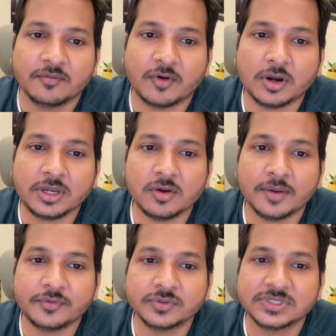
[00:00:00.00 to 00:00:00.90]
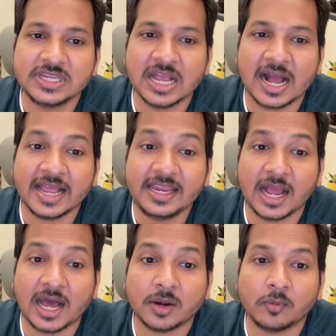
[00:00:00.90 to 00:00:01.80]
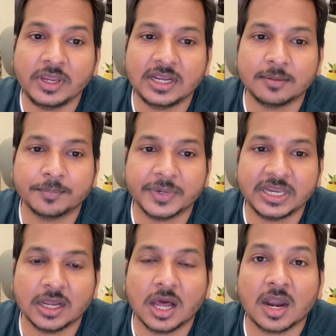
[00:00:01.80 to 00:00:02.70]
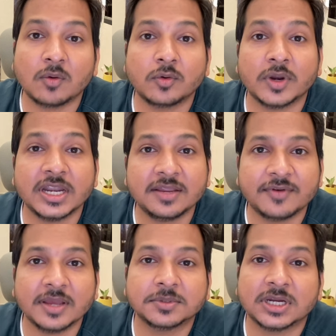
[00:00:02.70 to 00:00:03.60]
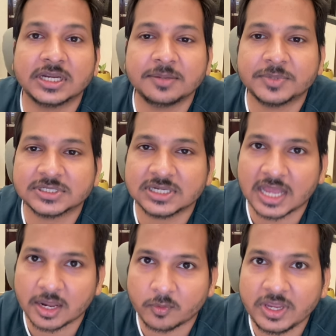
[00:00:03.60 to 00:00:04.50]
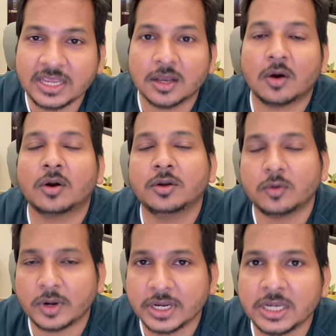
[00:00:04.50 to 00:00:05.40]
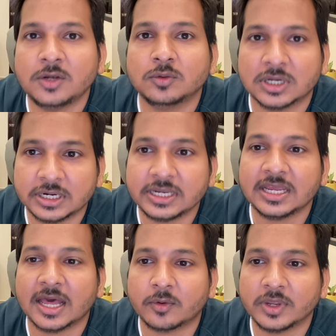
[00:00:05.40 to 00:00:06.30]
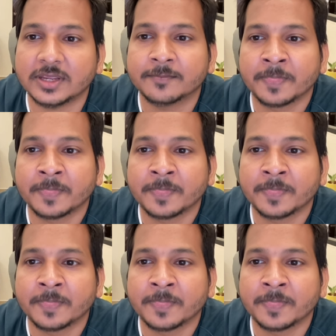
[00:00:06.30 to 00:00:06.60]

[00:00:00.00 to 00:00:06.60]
What you have to see: high ROE company around 25-30% ROE, or 20 to 30 ROE.